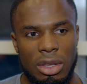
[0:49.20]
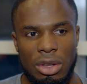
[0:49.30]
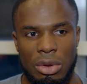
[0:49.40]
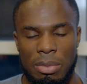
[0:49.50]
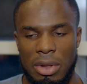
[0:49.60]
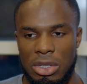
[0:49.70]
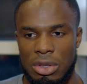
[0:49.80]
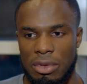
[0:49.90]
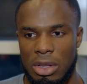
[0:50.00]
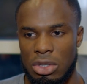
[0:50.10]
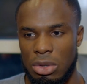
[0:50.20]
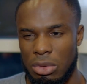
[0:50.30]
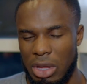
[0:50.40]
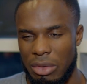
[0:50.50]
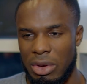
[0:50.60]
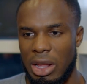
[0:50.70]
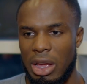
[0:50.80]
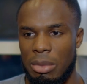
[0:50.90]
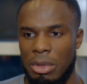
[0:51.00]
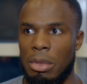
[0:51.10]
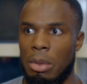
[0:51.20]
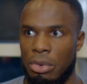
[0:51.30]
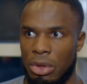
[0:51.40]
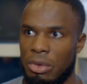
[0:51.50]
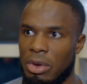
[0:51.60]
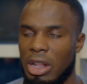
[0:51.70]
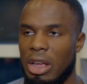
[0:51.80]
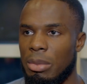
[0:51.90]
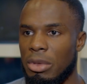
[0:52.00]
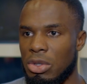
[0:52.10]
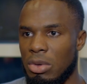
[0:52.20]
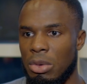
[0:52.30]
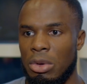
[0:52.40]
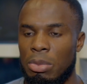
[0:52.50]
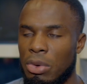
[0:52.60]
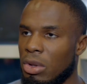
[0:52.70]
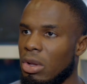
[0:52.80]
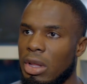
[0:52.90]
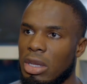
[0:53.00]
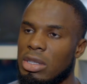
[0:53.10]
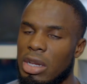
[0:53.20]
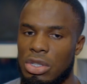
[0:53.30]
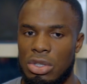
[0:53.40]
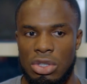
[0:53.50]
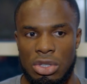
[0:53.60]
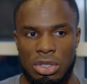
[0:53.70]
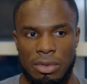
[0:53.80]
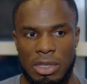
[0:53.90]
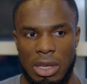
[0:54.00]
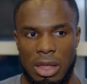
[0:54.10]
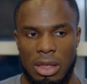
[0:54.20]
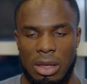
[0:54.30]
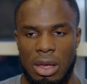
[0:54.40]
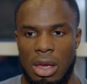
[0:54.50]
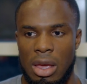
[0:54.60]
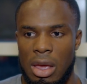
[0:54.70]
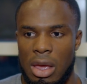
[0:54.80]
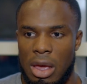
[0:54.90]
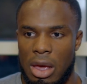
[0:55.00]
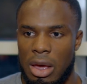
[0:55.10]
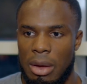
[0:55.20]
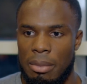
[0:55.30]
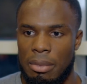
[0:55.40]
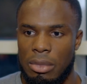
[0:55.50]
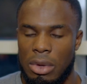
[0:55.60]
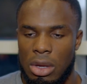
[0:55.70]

you know, place over there. So they really helped me. My brother really helped me as well. We were putting on like sessions and stuff together. So